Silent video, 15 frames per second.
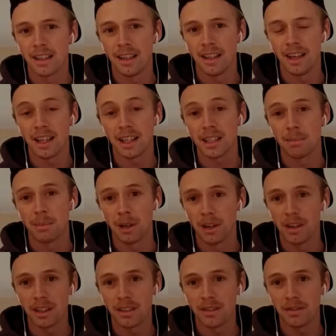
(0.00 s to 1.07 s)
and our
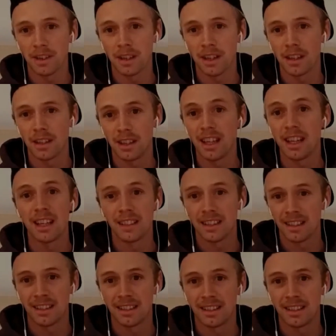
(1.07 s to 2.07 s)
spirits for years,